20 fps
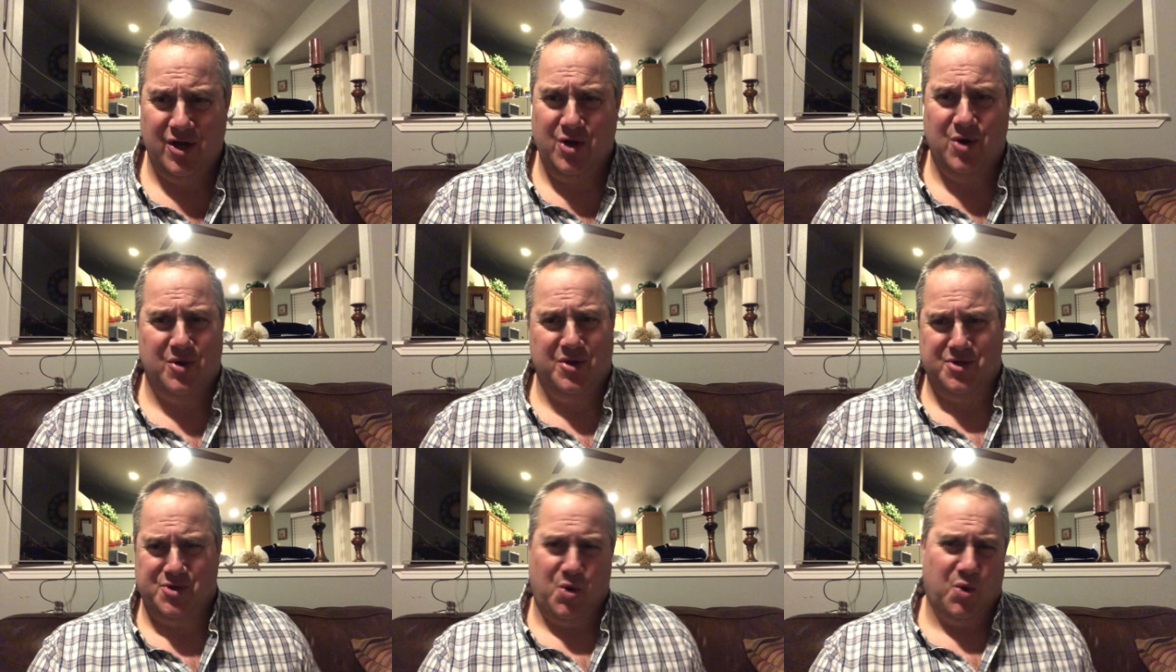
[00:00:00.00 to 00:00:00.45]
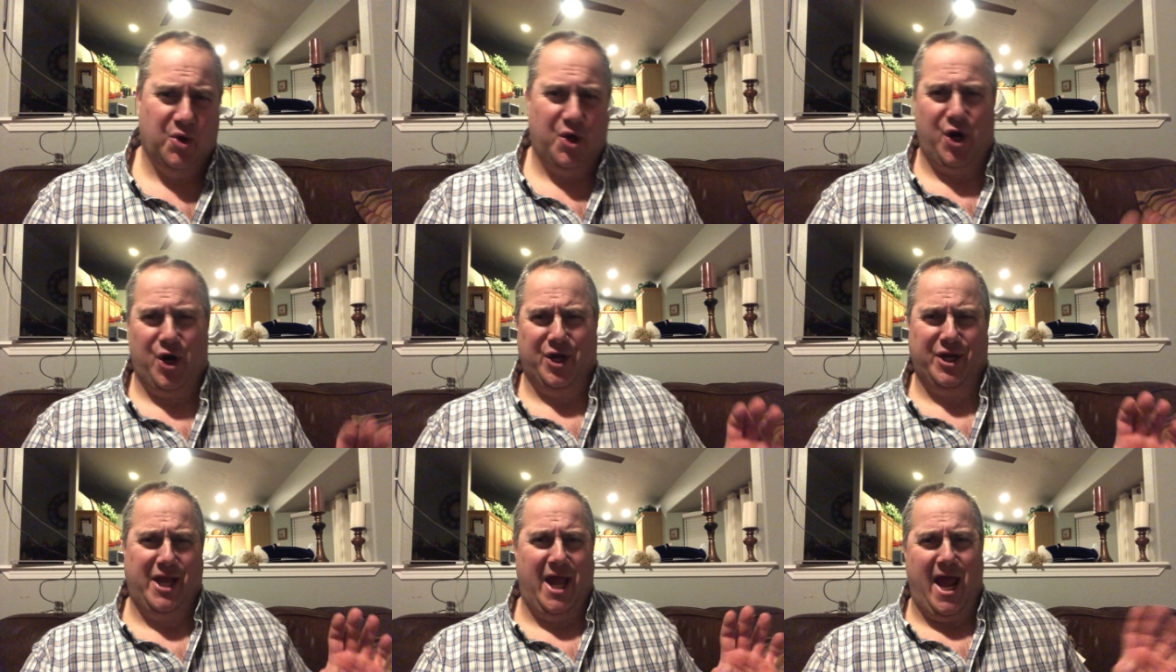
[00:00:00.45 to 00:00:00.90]
you know this old
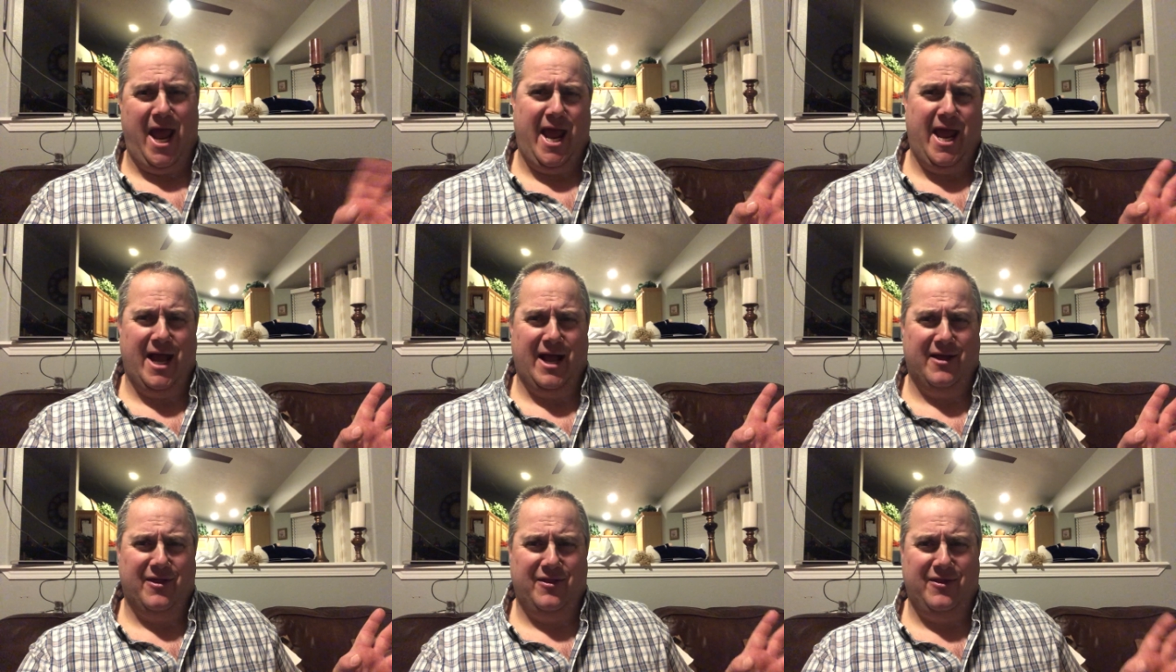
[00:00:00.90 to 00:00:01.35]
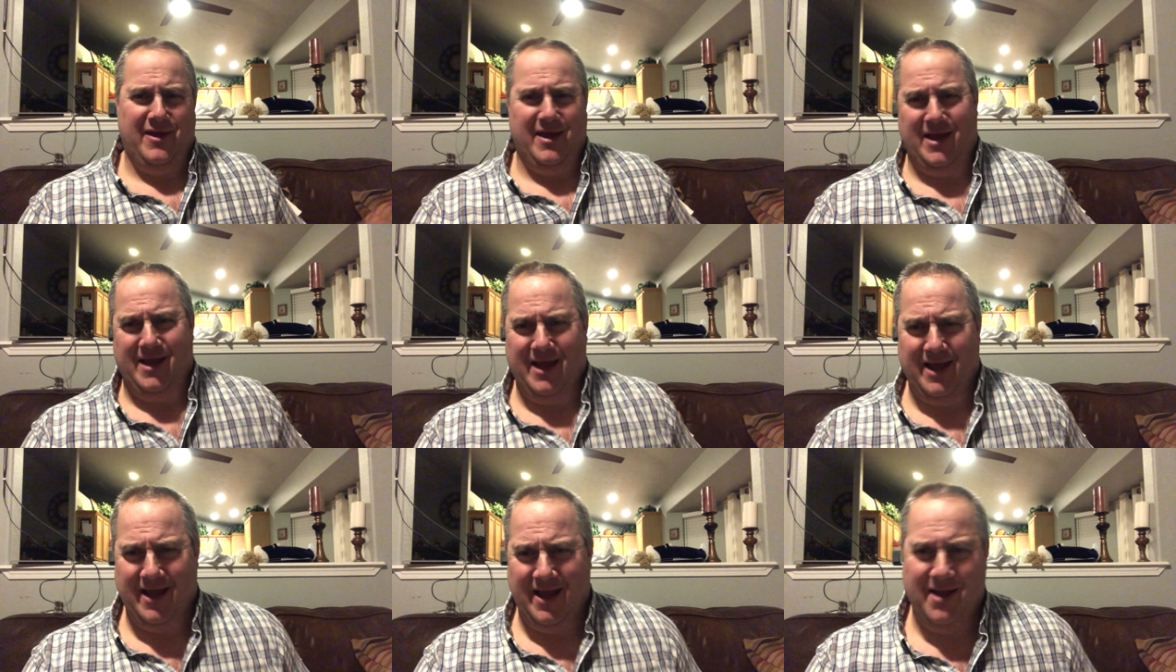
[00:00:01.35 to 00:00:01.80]
archaic
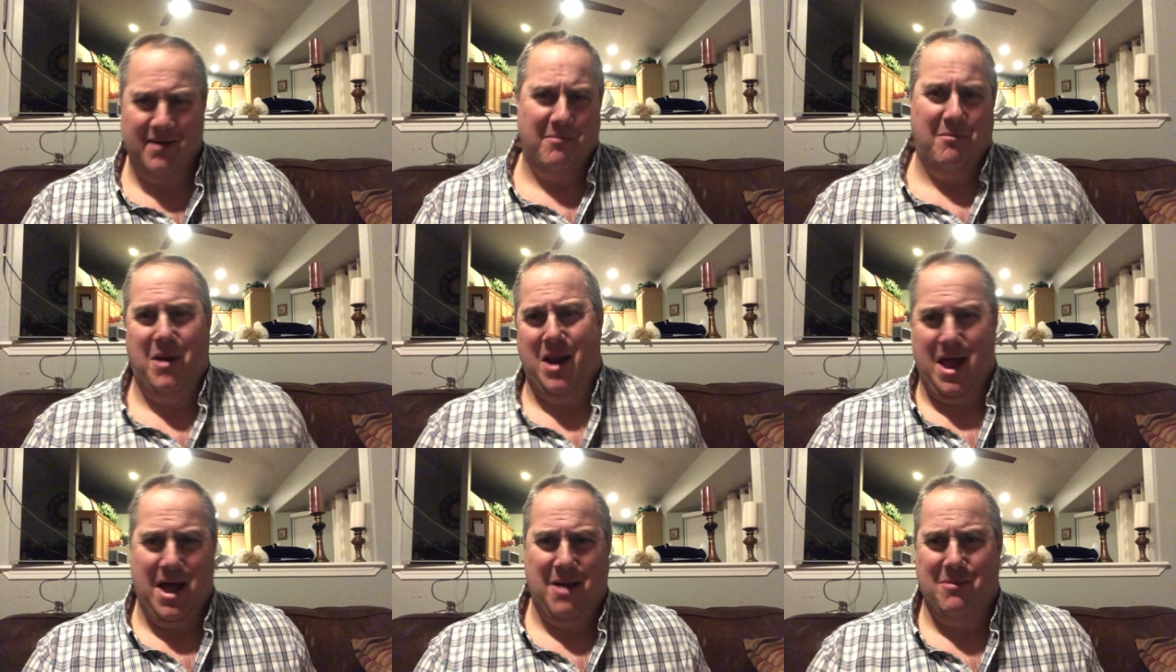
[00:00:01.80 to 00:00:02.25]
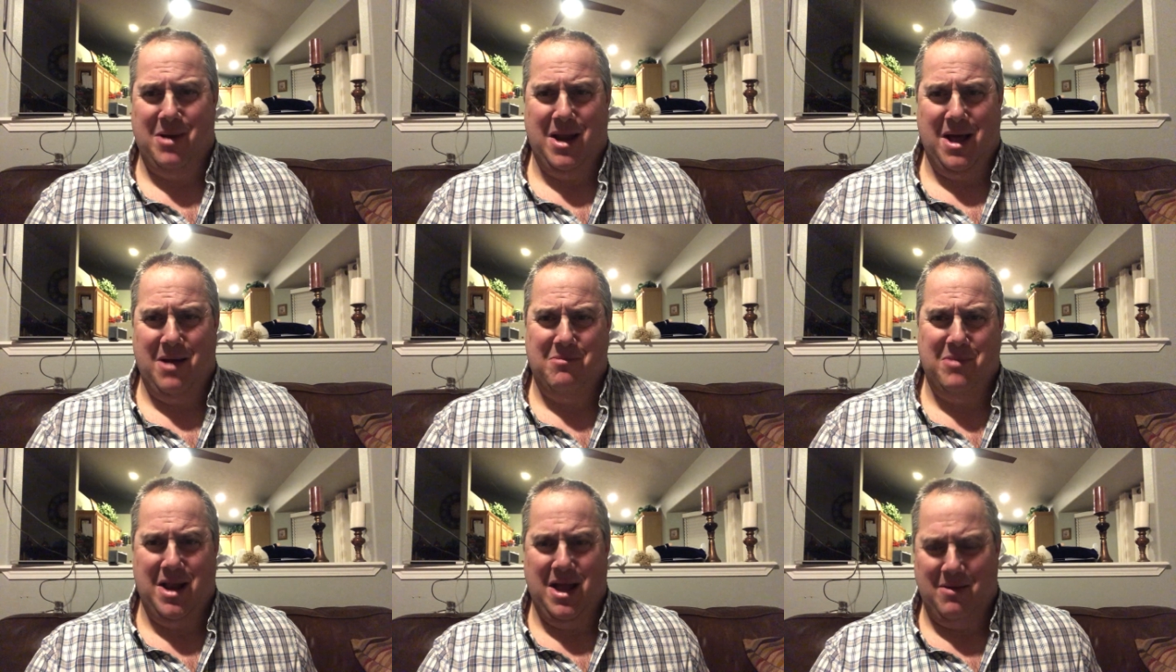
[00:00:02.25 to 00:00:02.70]
thinking and blah
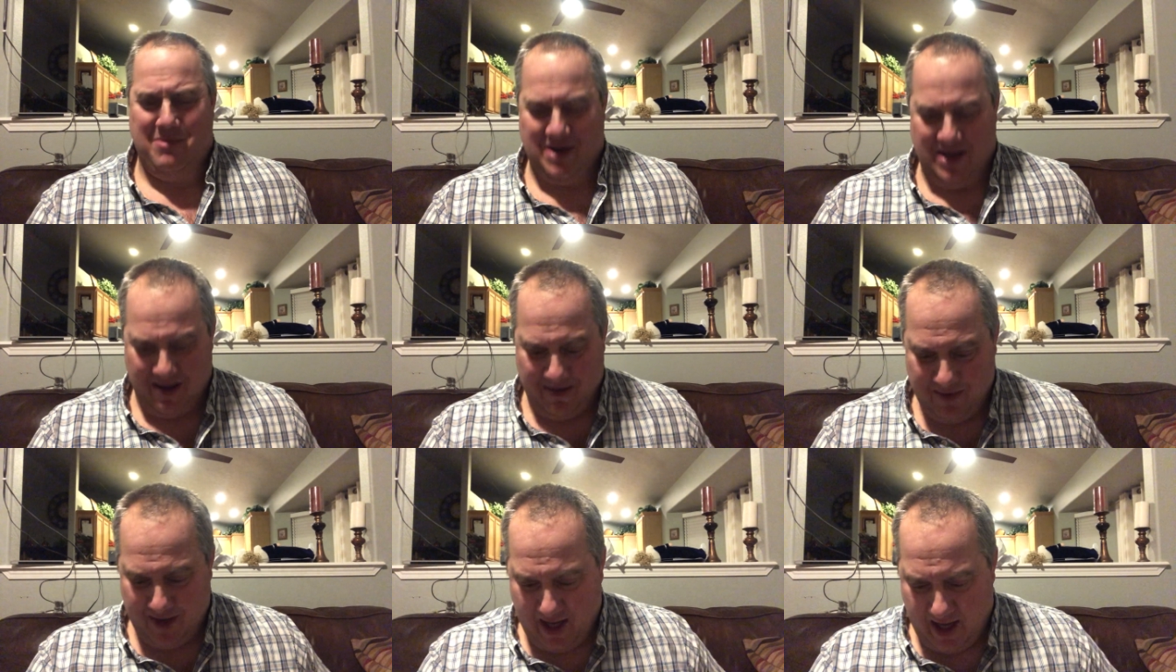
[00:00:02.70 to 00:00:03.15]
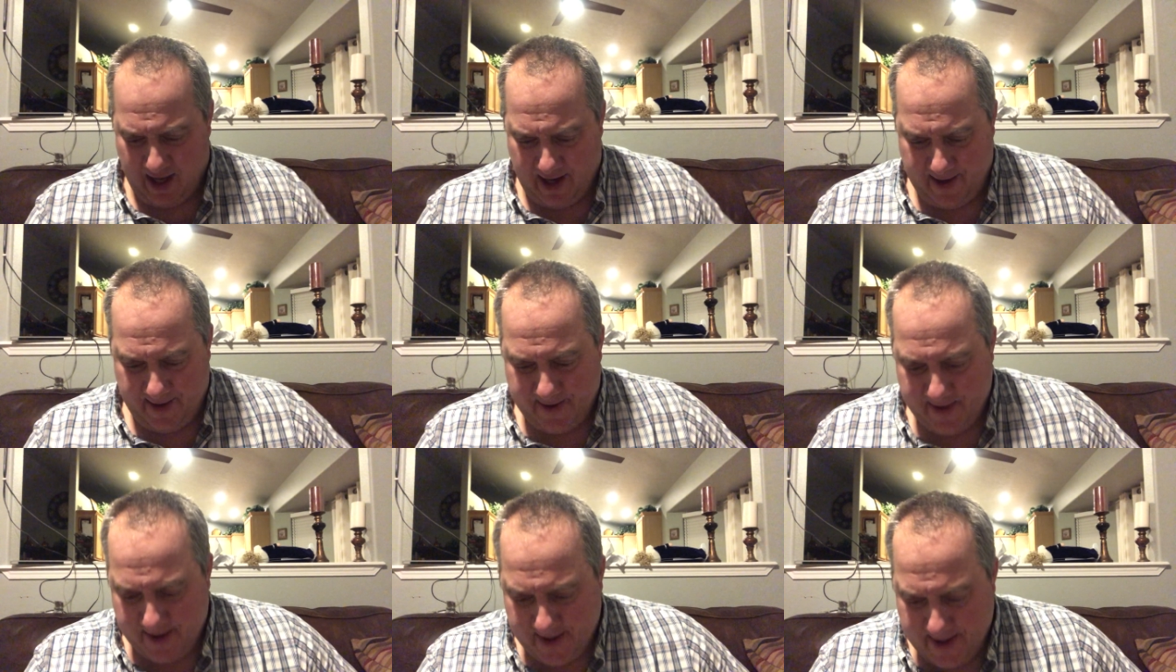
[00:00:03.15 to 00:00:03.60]
blah blah blah blah